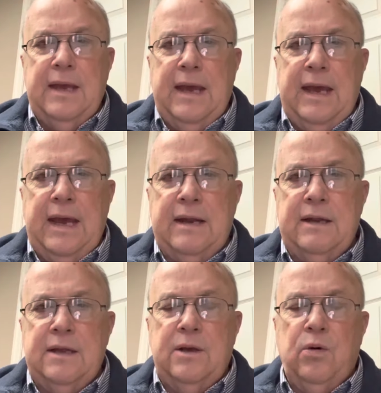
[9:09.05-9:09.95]

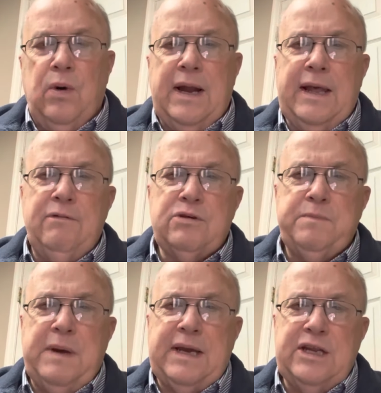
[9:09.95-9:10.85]
And while he was
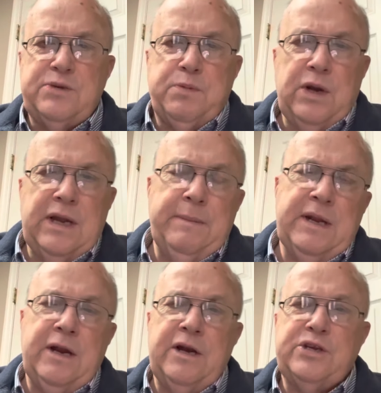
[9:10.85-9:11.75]
making his
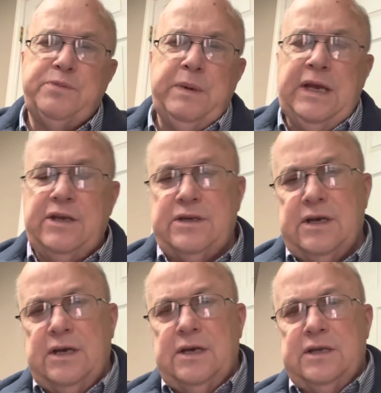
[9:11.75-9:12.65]
preliminary speech,
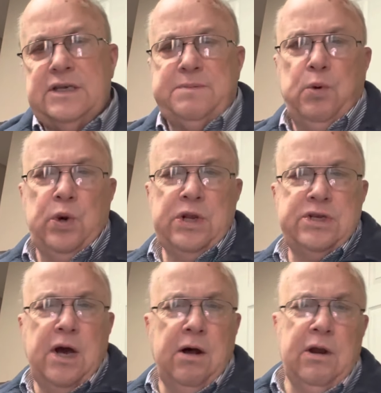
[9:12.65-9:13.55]
this boy
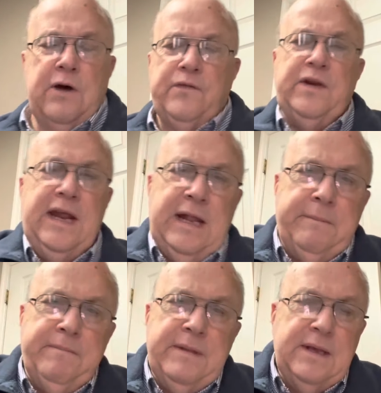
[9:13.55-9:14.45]
just hauled off and hit
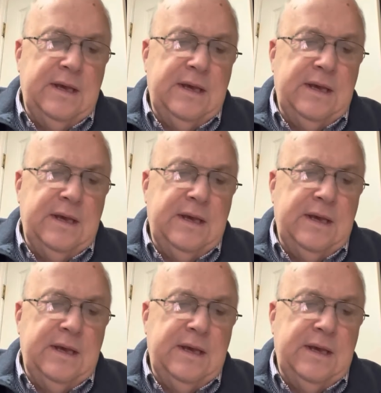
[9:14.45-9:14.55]
him.